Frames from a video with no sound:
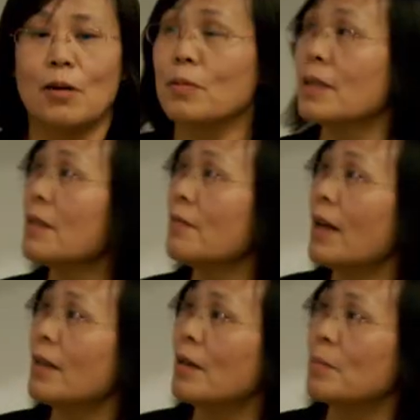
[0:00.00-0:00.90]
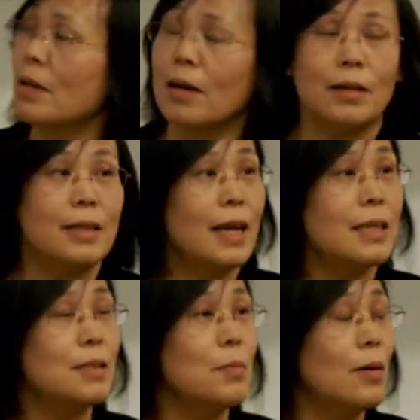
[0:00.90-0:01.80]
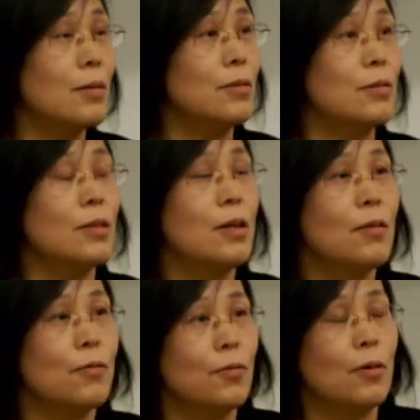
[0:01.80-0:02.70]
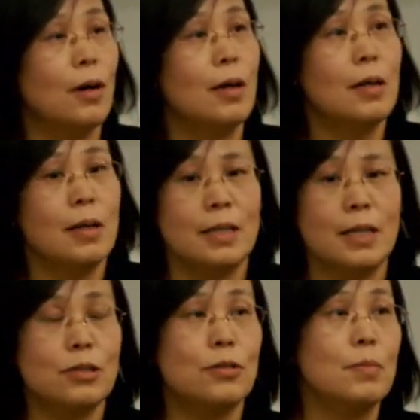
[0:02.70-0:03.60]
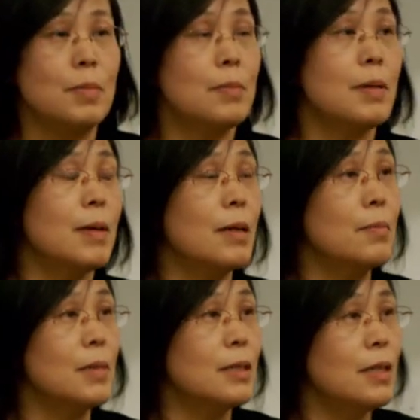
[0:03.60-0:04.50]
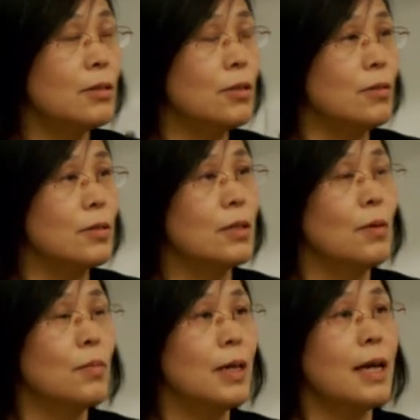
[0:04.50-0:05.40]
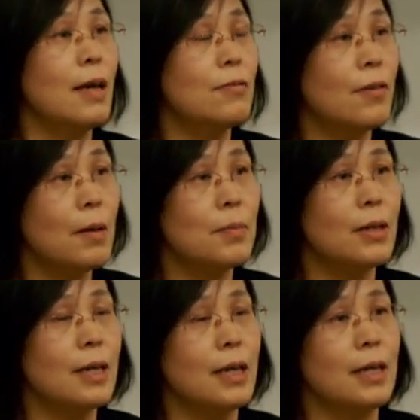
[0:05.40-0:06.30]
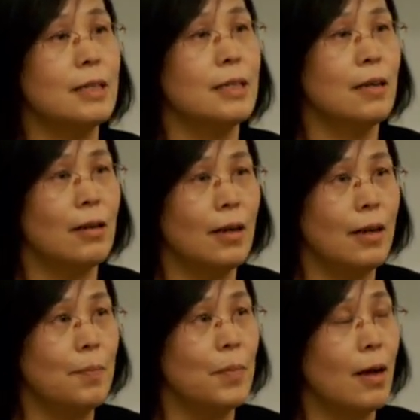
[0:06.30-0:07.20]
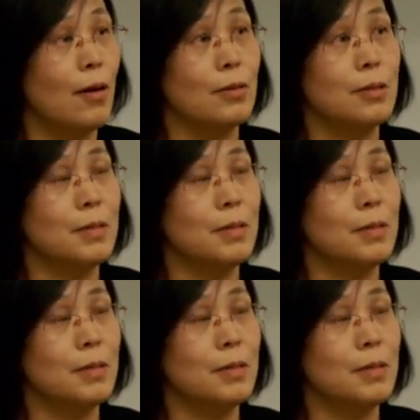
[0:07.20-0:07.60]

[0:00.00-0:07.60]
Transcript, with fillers: we develop a nice models for tissue mimicking materials. We can fabricate um, all the